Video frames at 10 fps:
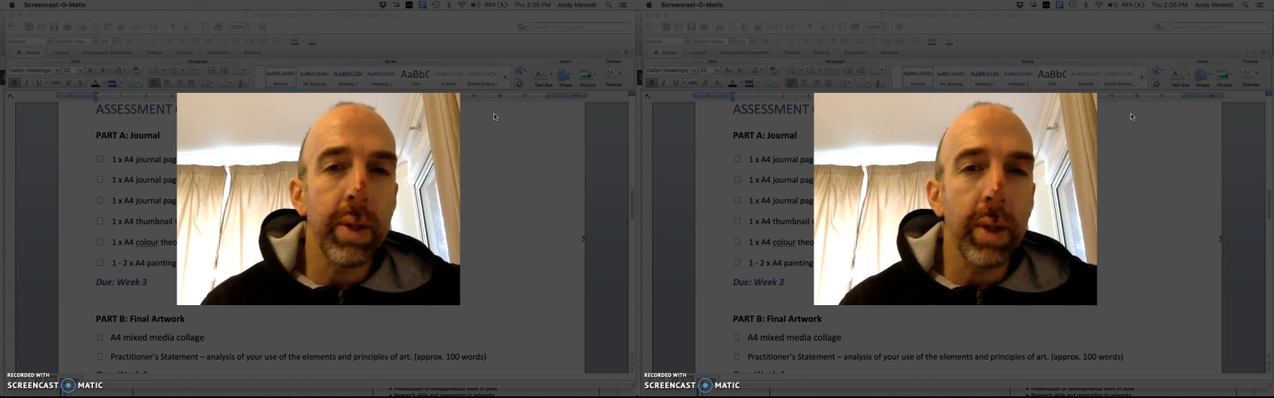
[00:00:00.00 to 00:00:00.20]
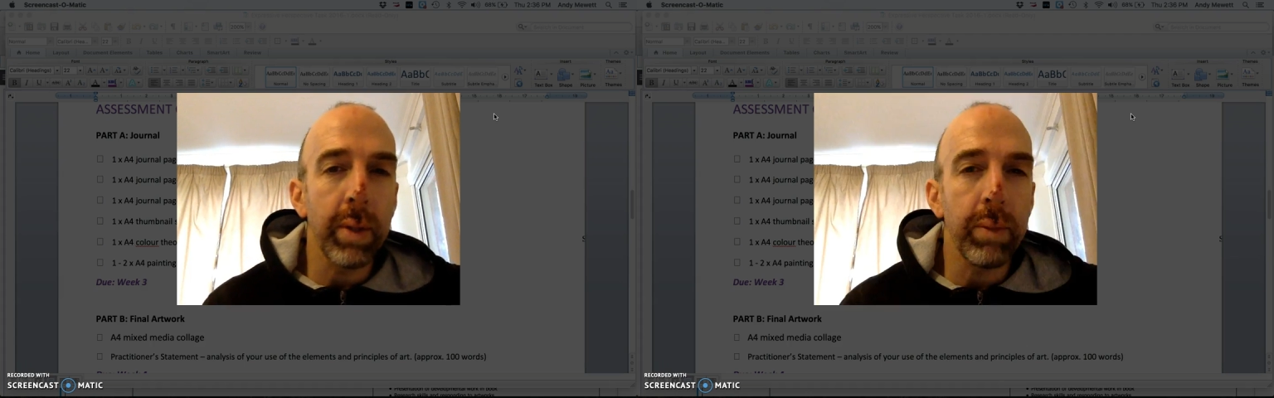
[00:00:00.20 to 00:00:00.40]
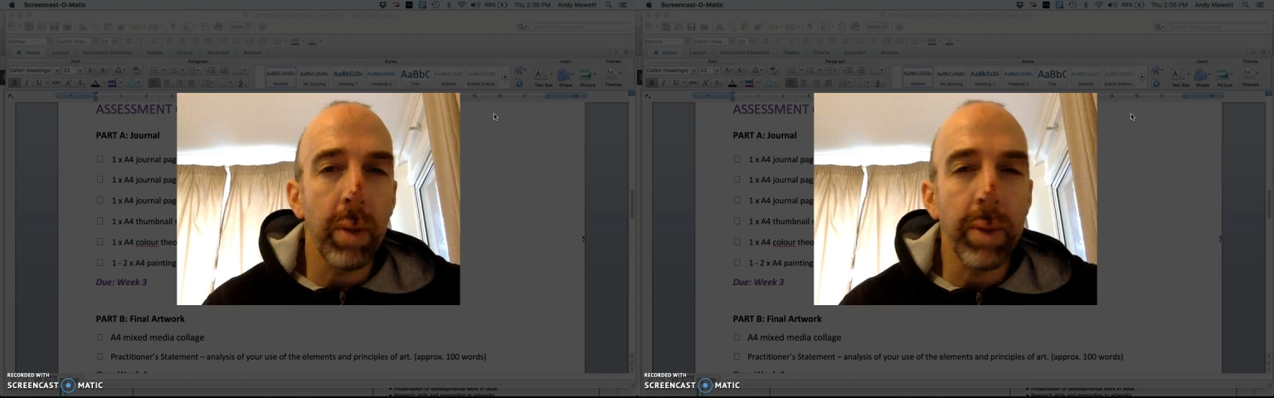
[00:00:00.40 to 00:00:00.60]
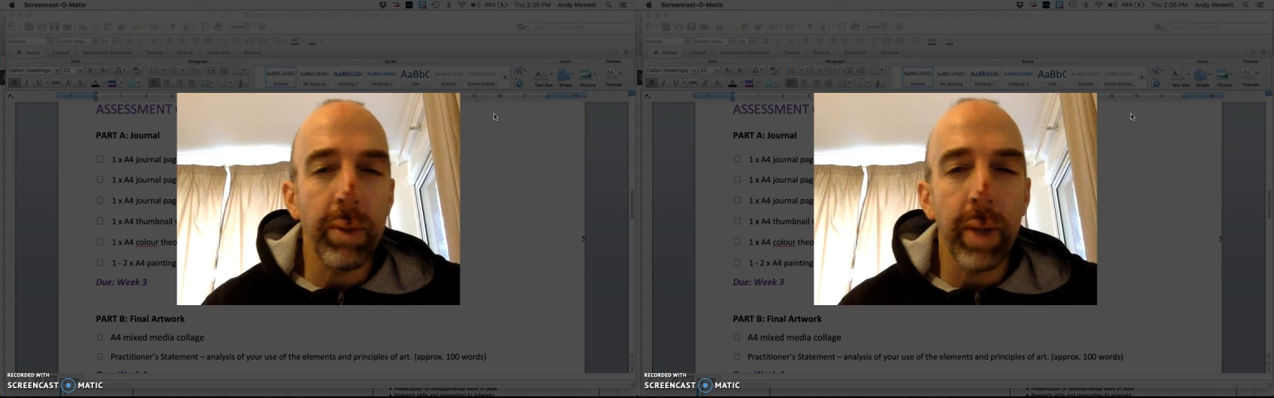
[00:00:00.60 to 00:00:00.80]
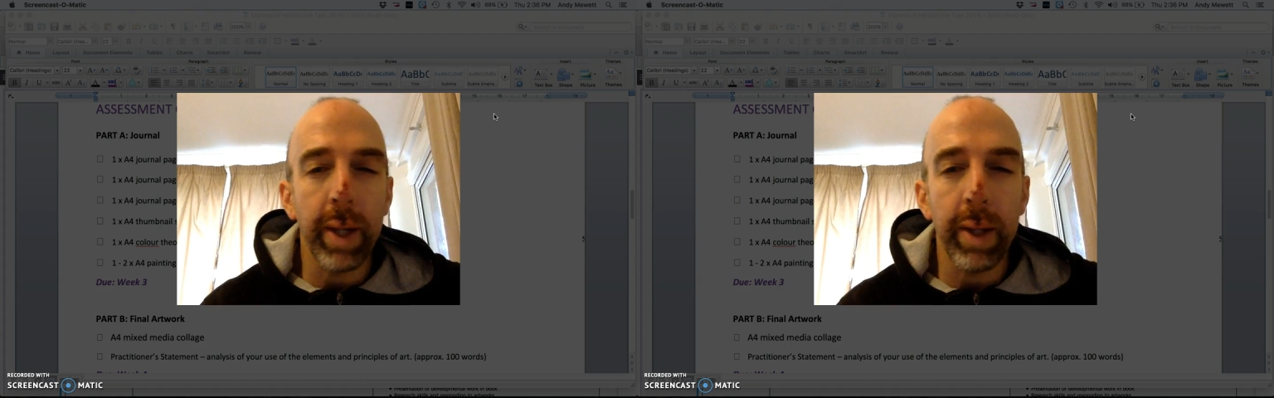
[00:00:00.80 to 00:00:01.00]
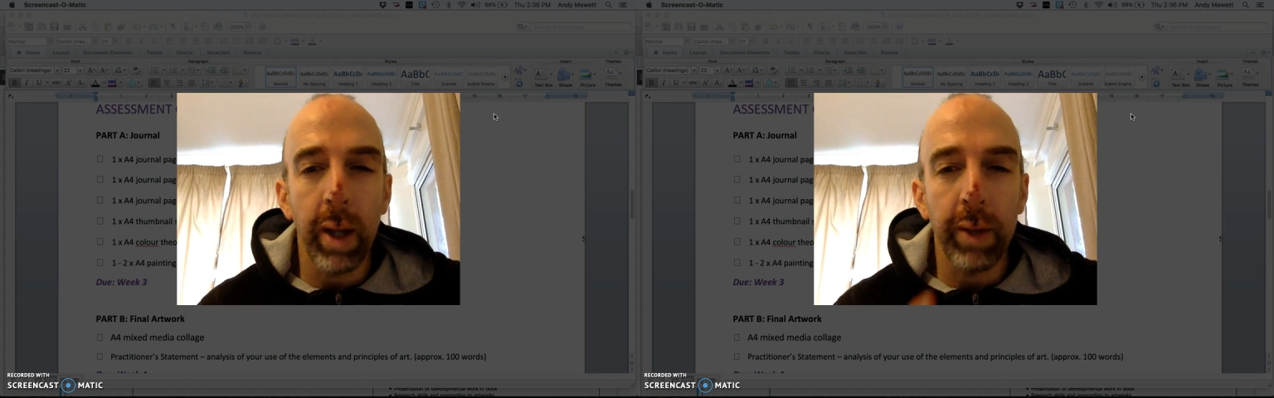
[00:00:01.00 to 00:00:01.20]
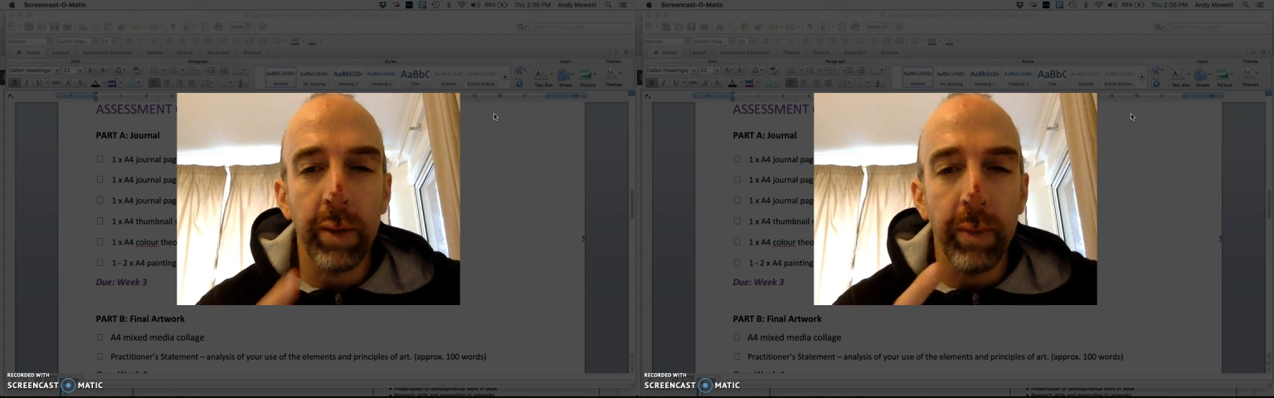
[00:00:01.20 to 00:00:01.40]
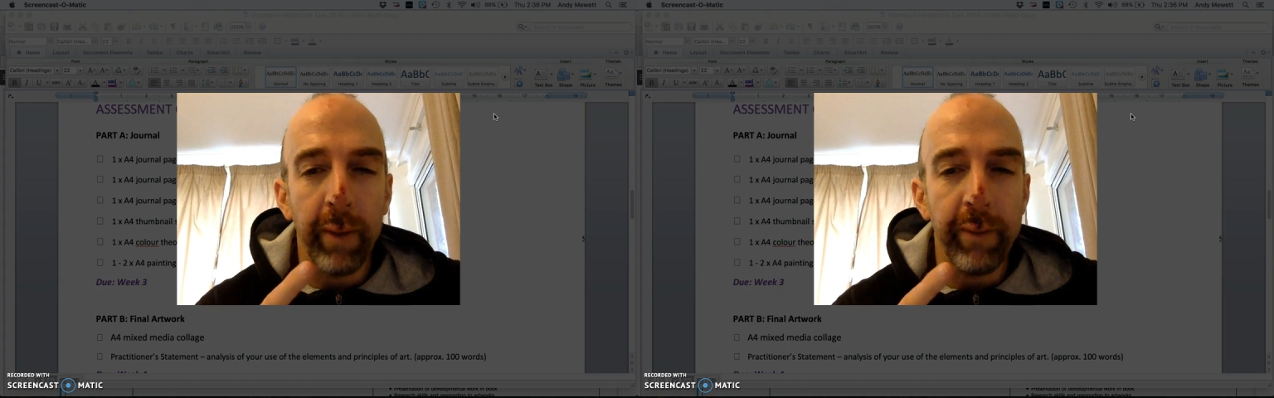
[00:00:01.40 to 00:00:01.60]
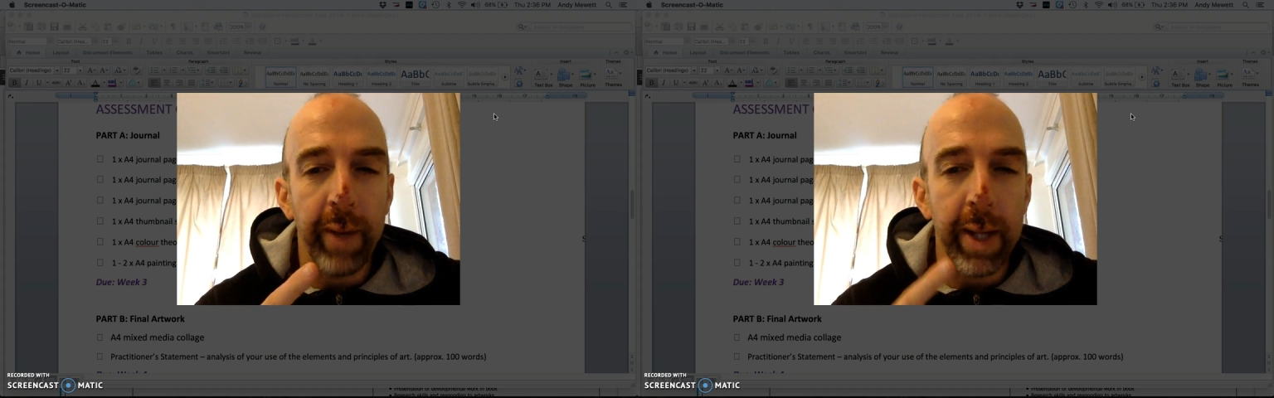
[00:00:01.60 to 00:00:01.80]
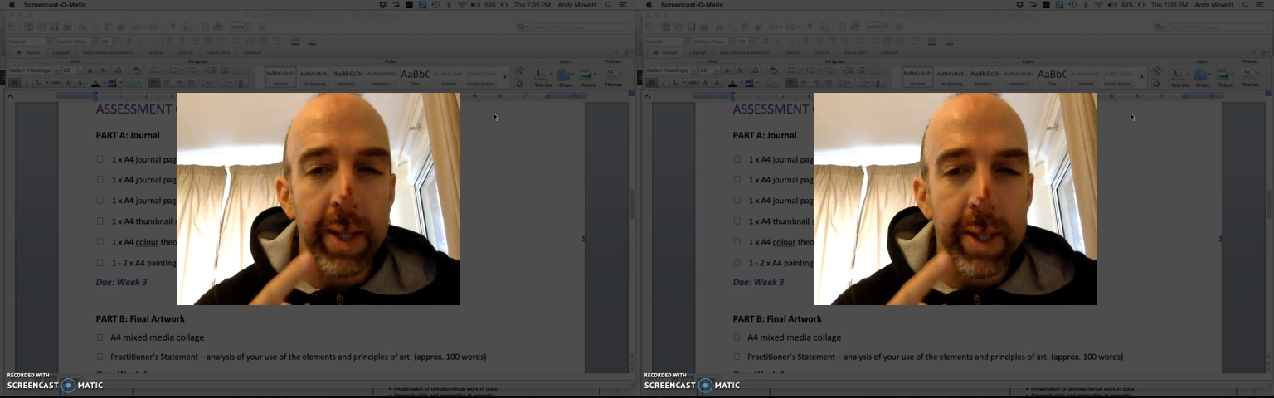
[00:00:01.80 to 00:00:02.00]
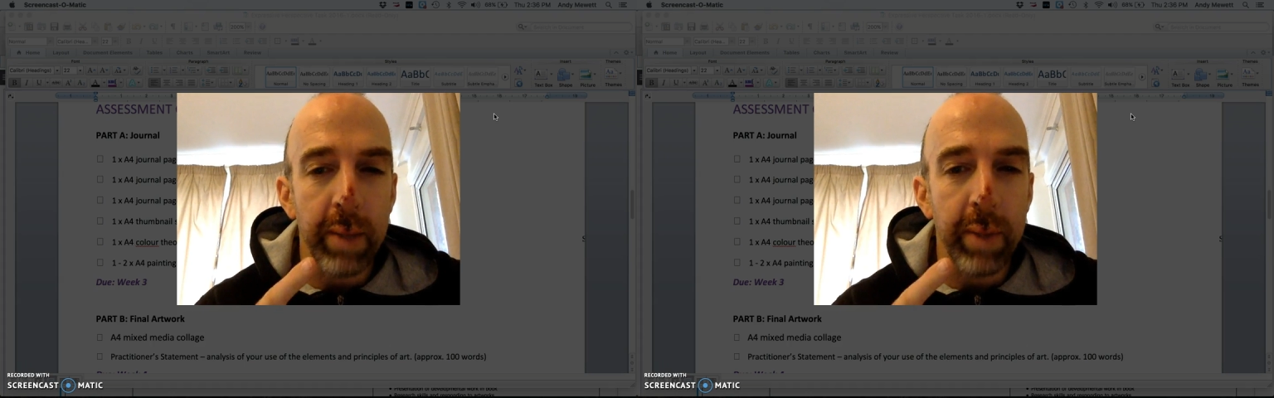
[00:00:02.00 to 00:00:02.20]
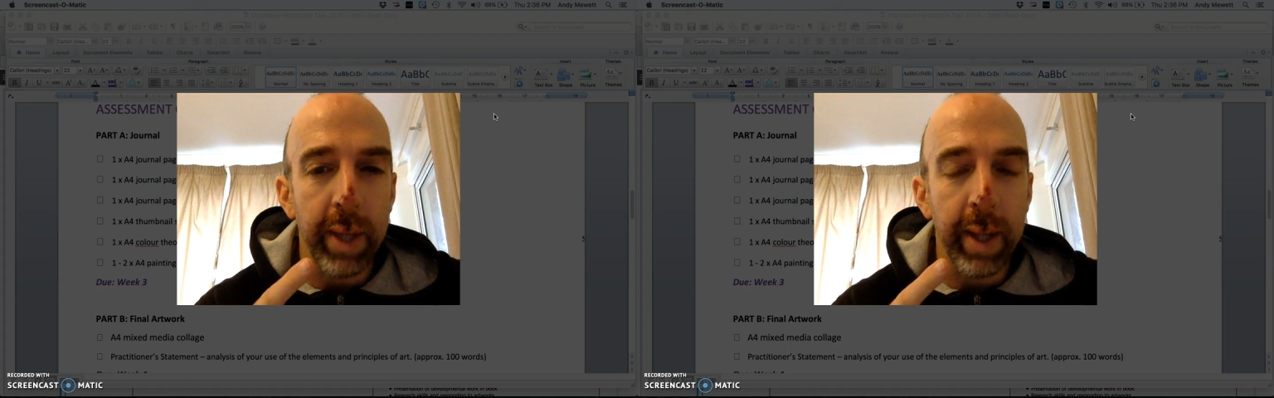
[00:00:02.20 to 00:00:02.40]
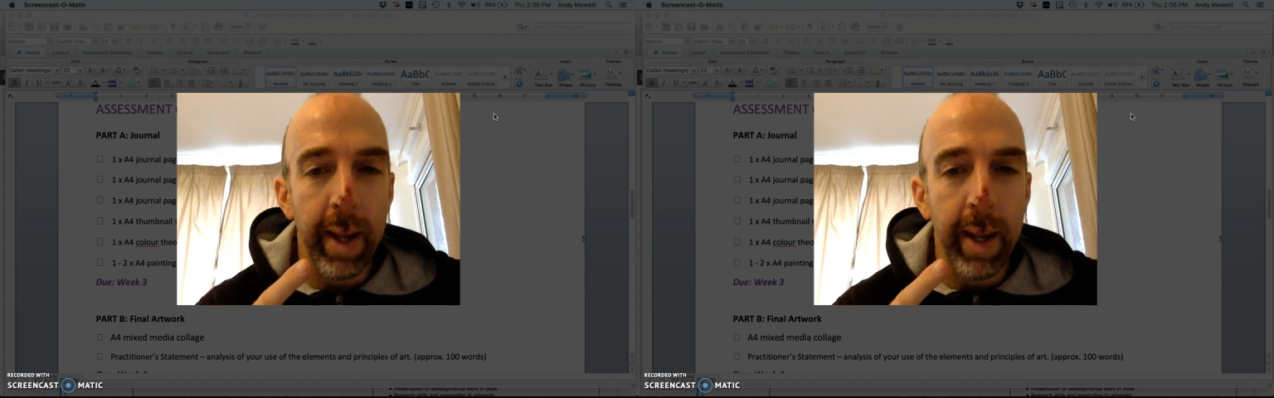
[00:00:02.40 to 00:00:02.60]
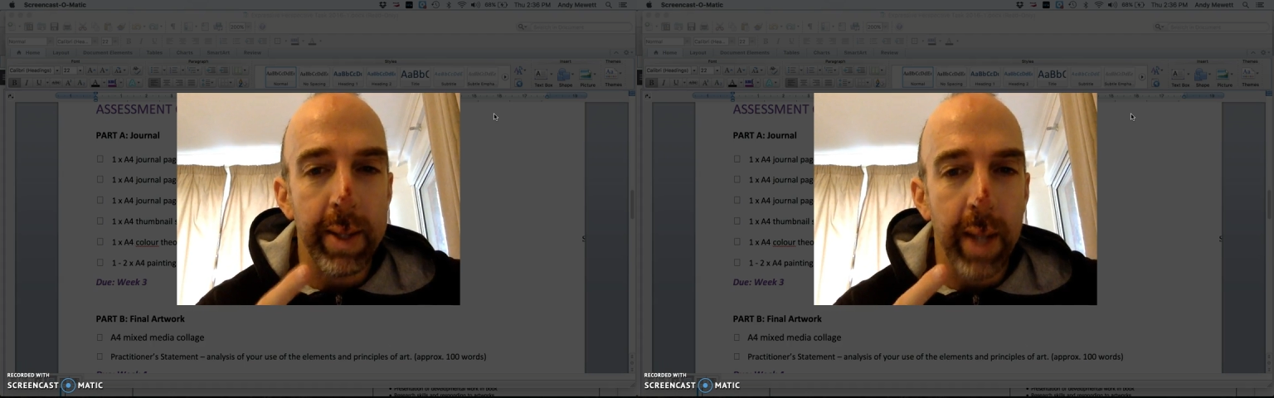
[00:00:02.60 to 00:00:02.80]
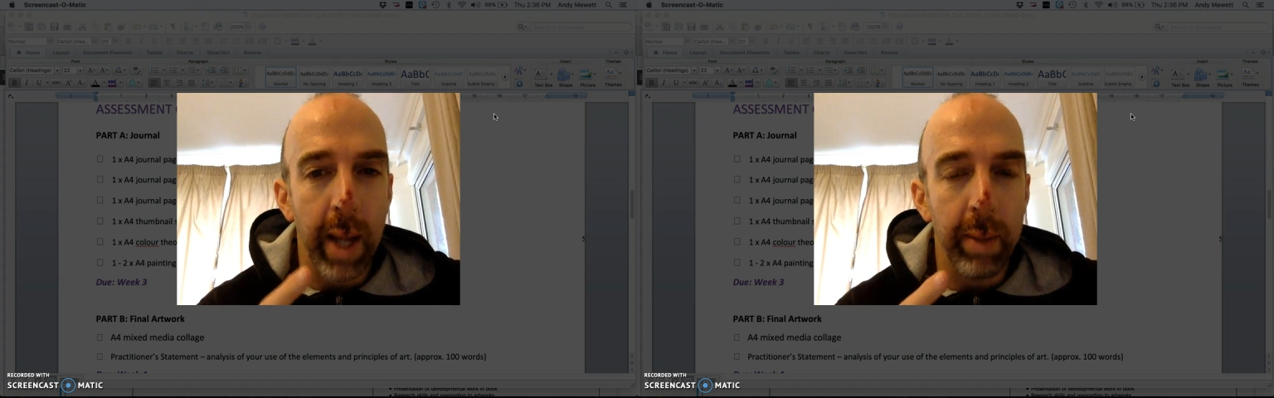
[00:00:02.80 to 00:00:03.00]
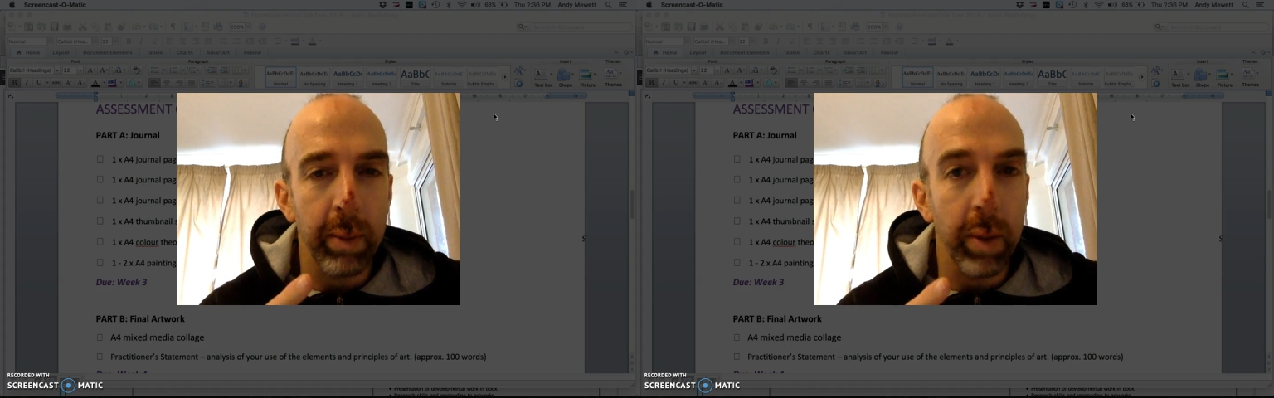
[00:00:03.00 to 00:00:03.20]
you can probably recognize from my face something has happened.